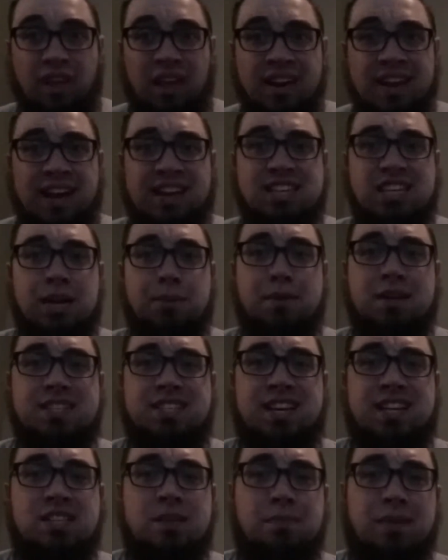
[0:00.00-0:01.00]
Next thing I'm going to
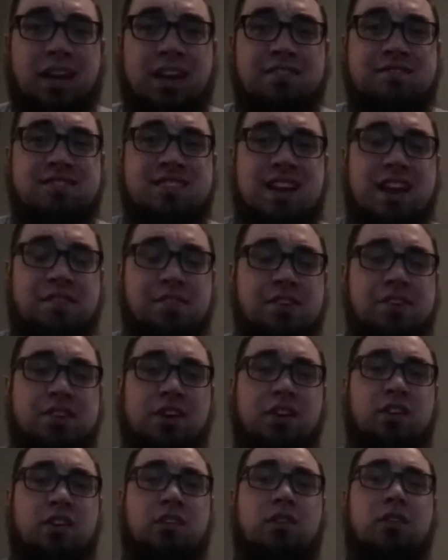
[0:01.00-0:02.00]
say, something I've never
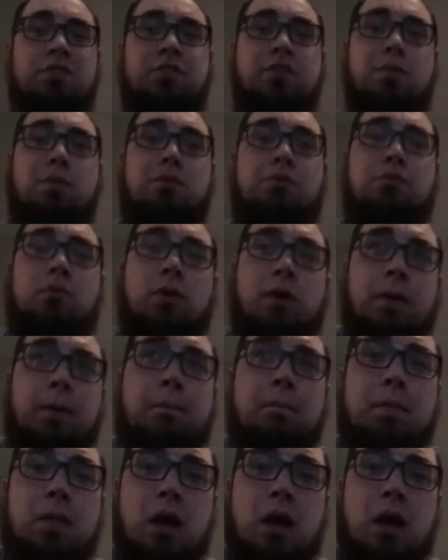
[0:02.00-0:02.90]
done in a review before,